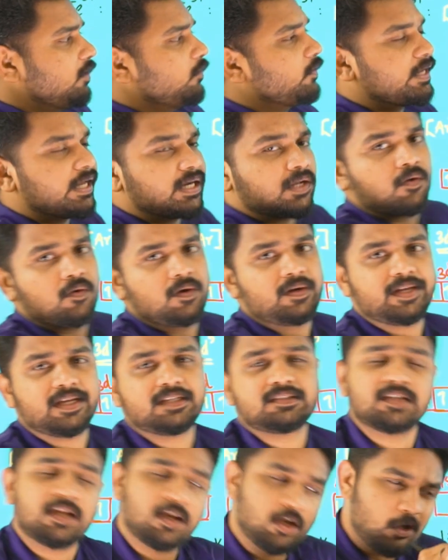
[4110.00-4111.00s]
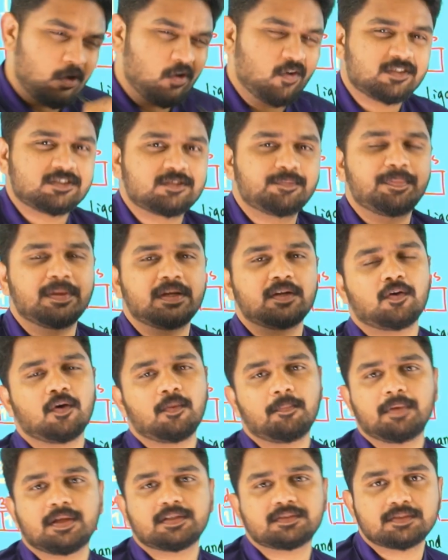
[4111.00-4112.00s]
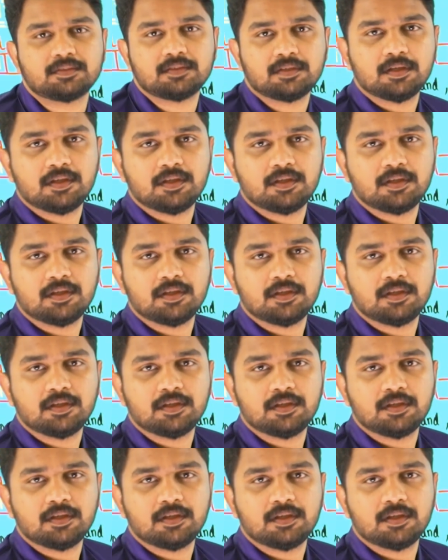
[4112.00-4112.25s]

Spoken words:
you can call it as low spin complex.